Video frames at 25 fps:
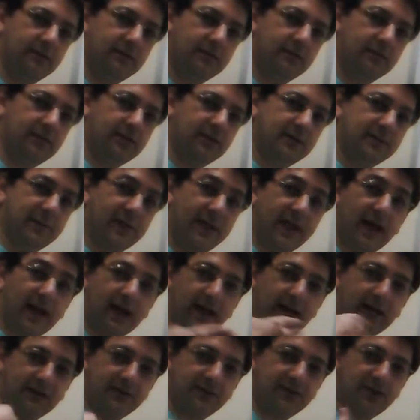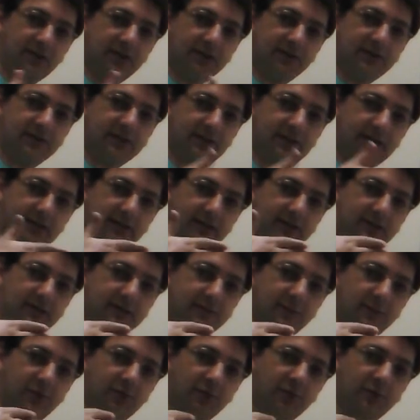behind, so it's
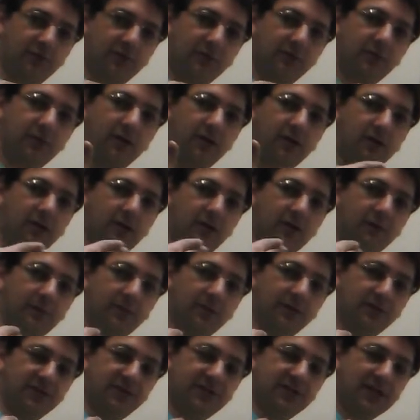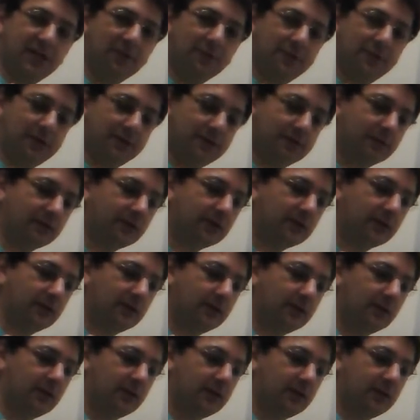more posterior.
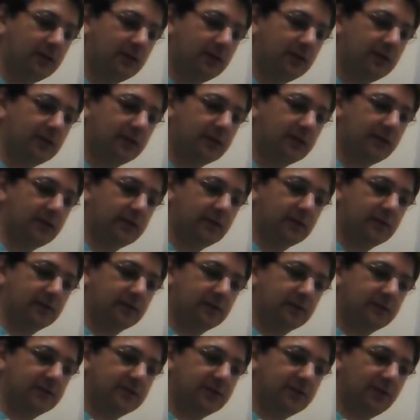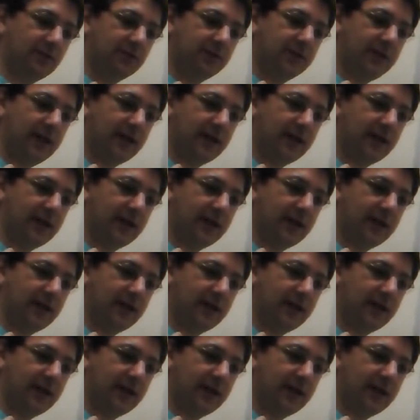So that